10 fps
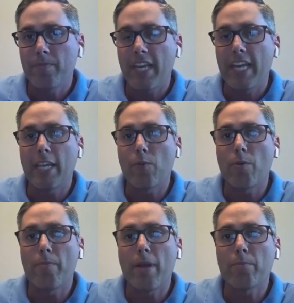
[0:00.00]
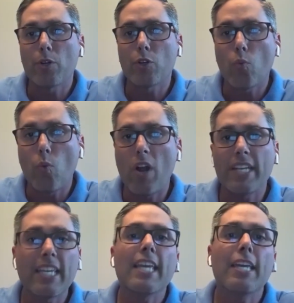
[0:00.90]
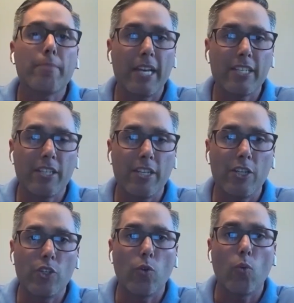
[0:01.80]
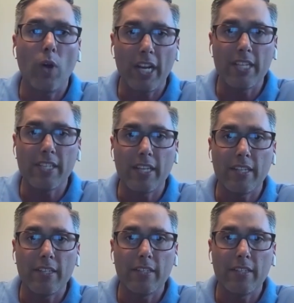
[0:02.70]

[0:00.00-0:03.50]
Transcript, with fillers: and they remembered one key message. What is it?